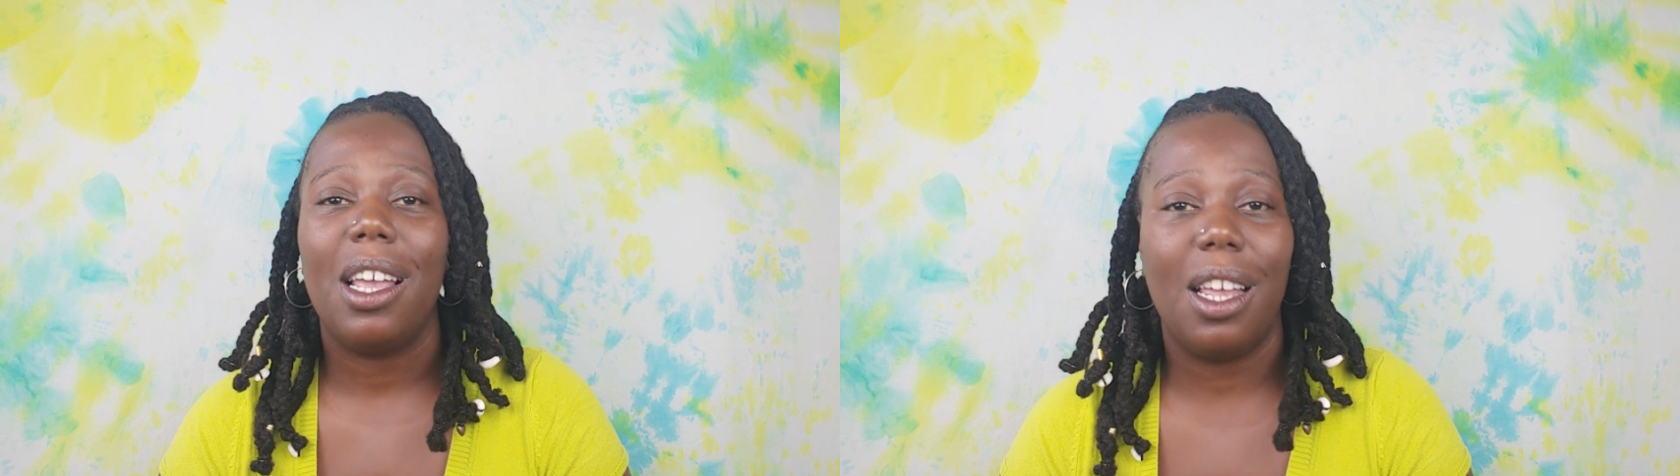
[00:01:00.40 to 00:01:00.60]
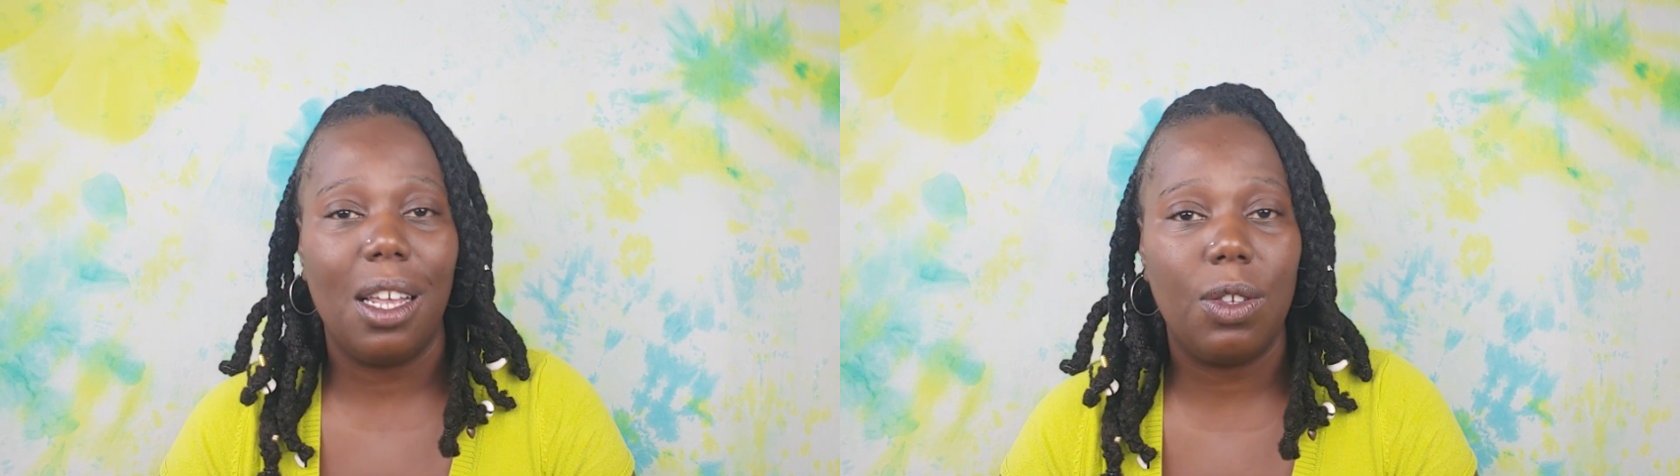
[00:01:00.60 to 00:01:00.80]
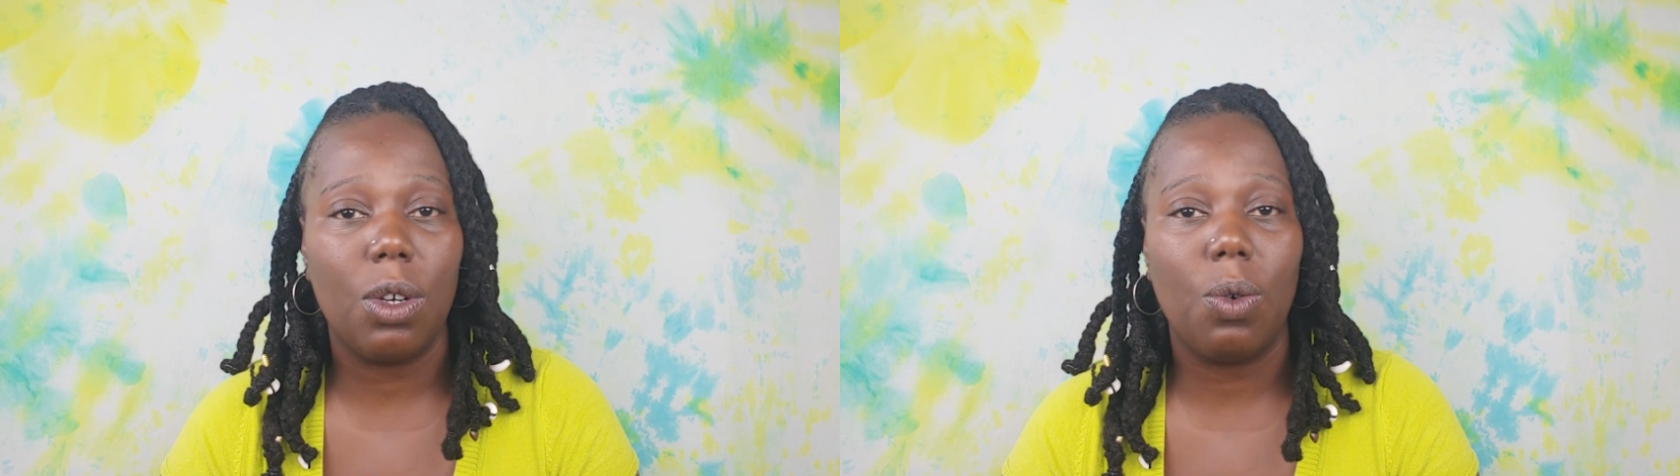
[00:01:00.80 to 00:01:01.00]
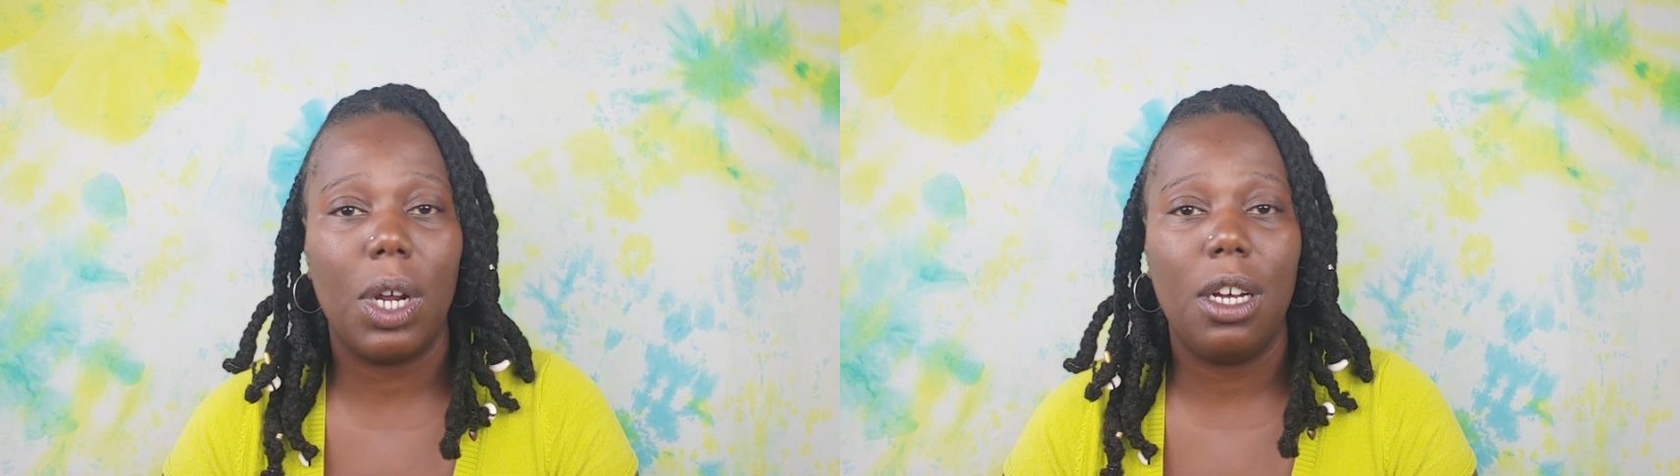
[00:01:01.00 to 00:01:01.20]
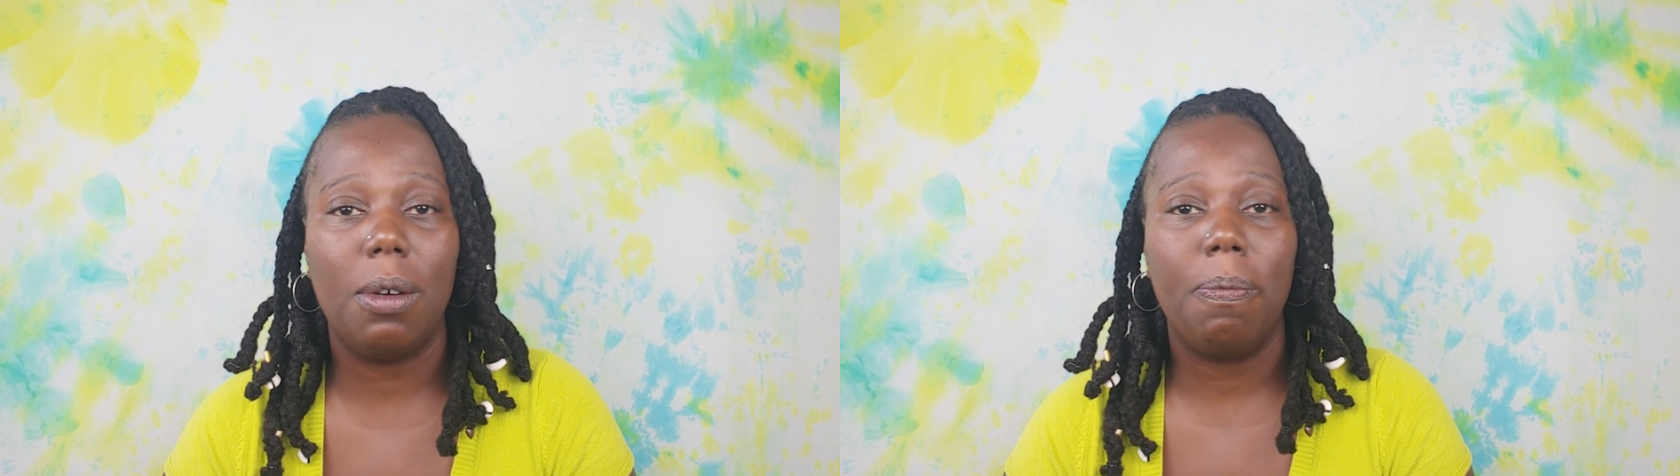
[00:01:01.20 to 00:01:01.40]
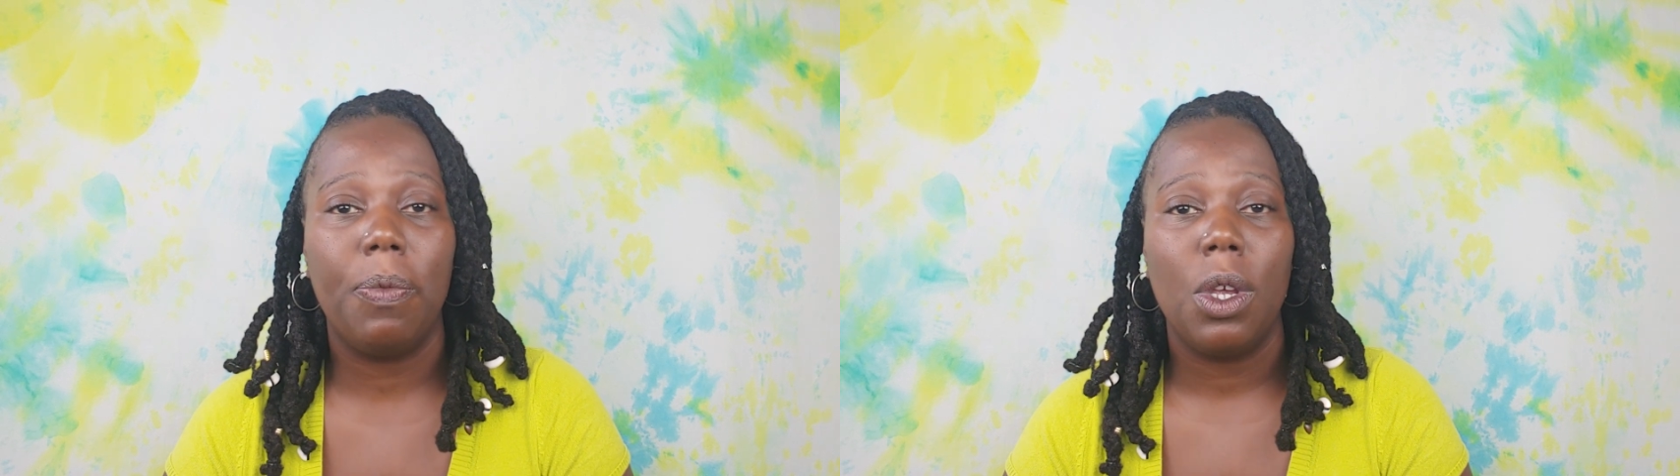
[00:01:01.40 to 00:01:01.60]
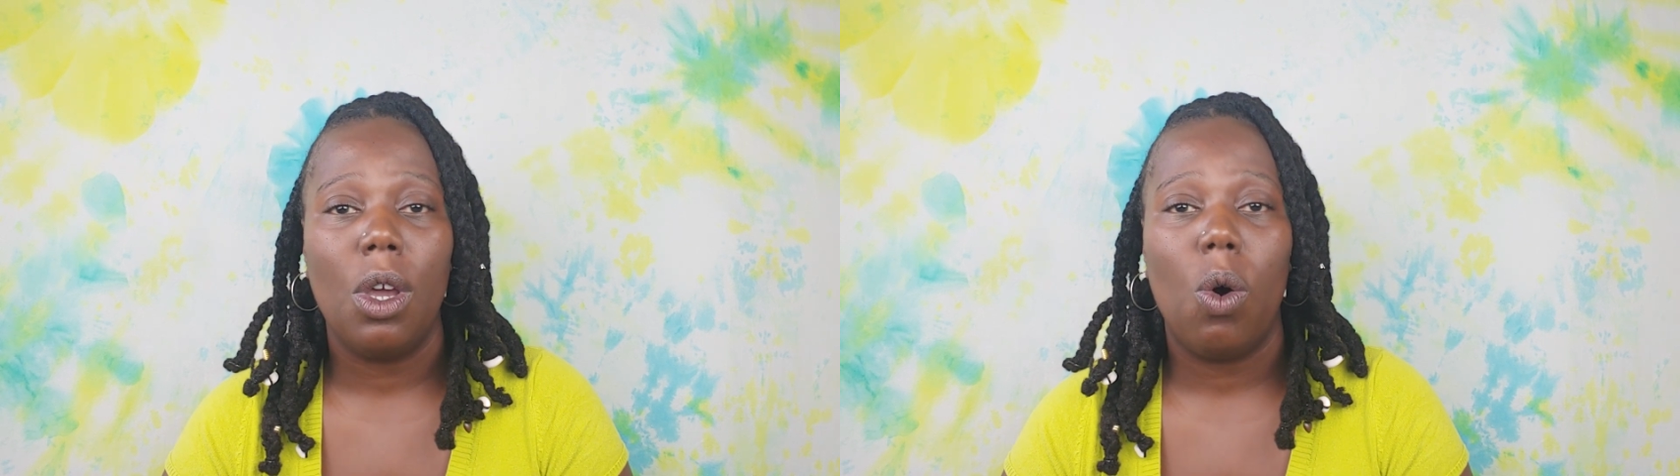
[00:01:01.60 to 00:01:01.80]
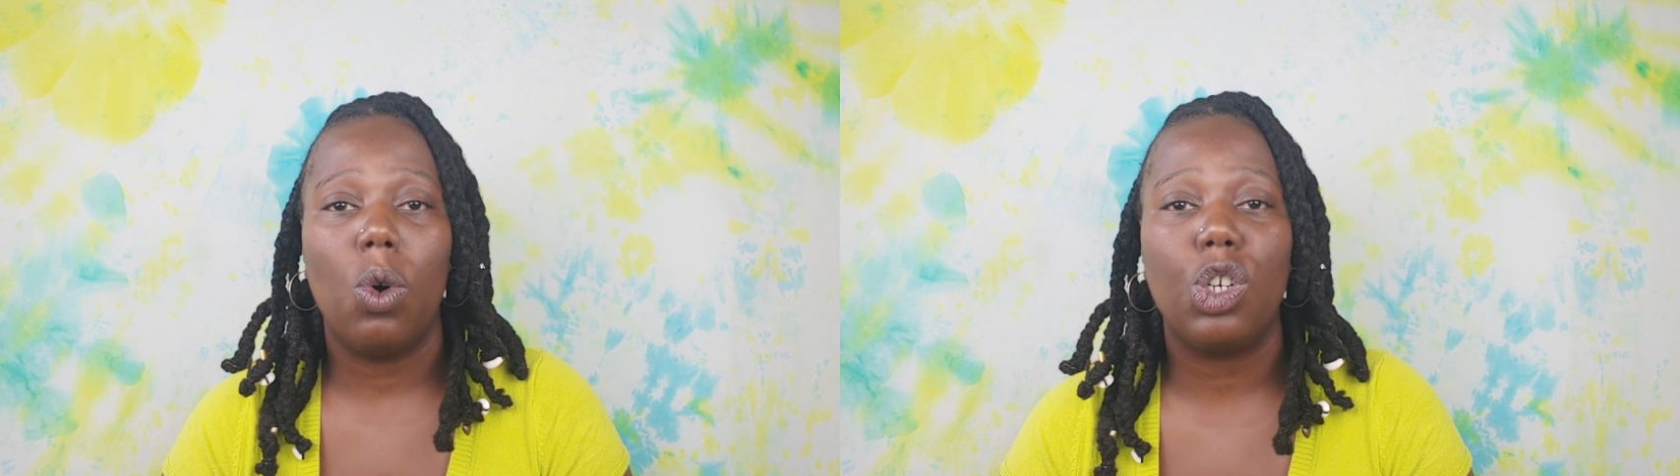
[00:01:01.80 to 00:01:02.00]
and integrate them
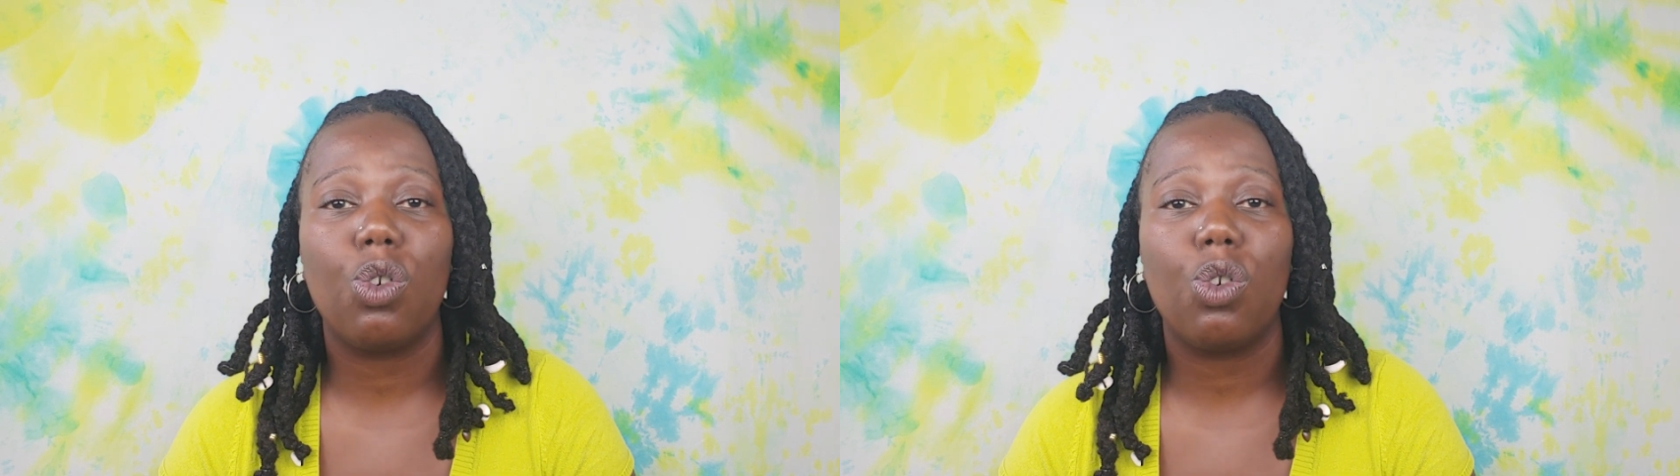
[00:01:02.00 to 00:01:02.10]
or